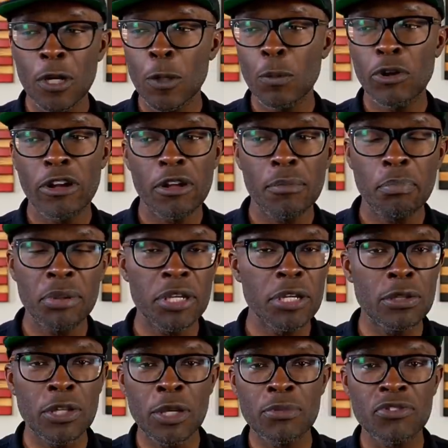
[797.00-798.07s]
with
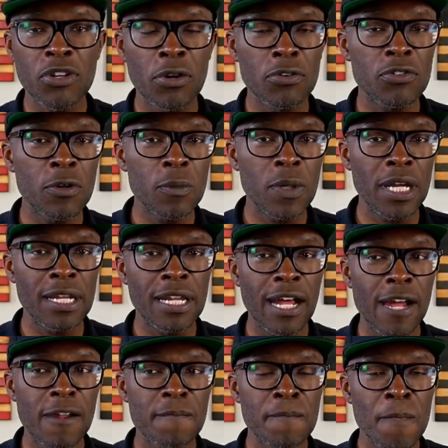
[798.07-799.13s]
BLM shirts and
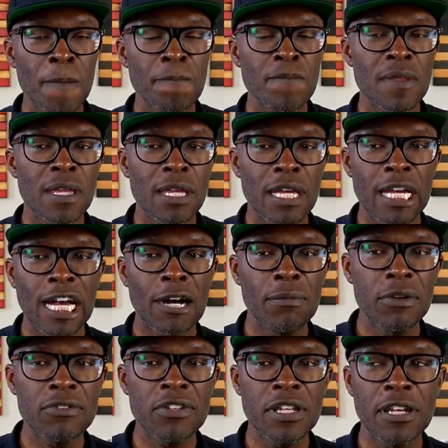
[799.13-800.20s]
whatnot, how
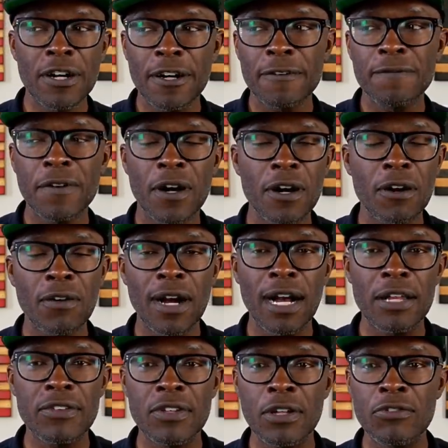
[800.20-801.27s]
is it a far
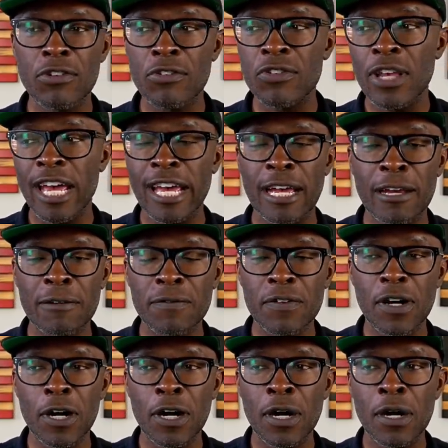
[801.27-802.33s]
cry to just have
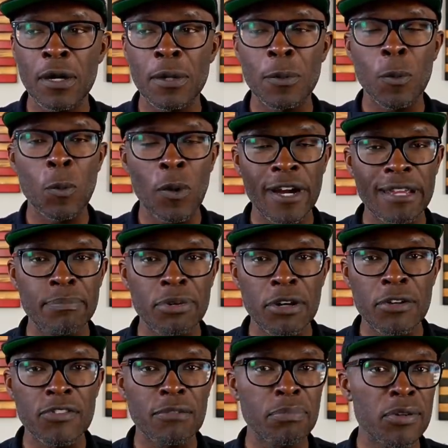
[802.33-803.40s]
a white
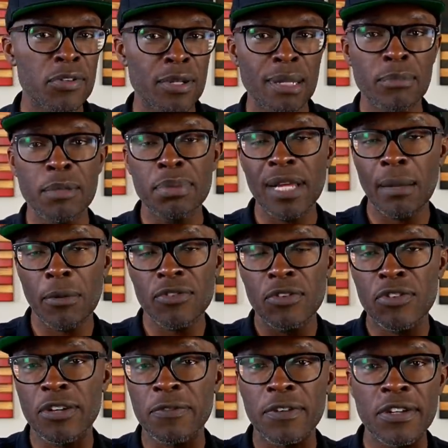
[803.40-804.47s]
person pretend to be black? What's the
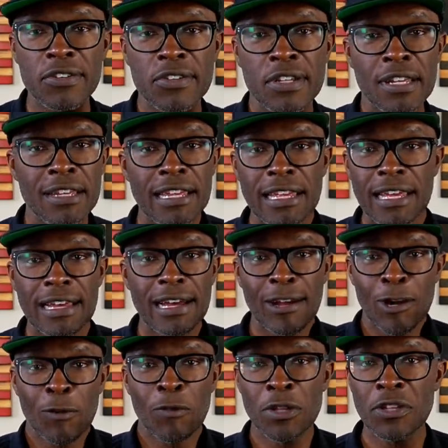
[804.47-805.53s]
difference? I
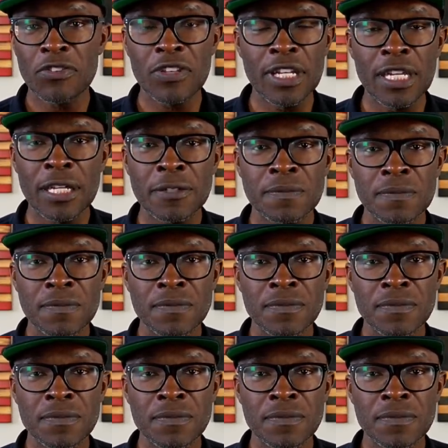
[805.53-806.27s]
don't really see it.